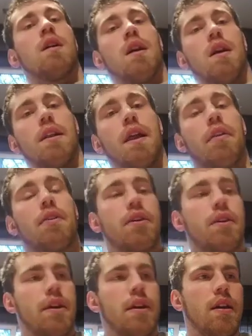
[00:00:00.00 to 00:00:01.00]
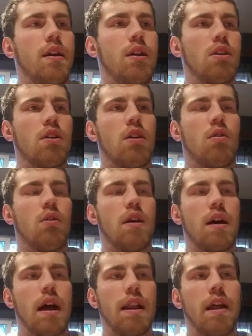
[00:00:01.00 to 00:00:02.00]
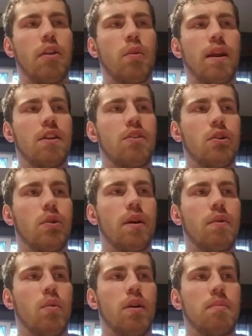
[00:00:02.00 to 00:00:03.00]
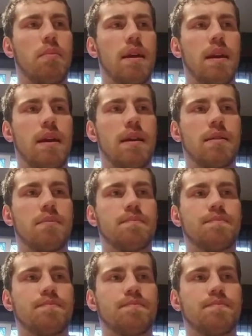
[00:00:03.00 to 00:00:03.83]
Another way to do it would be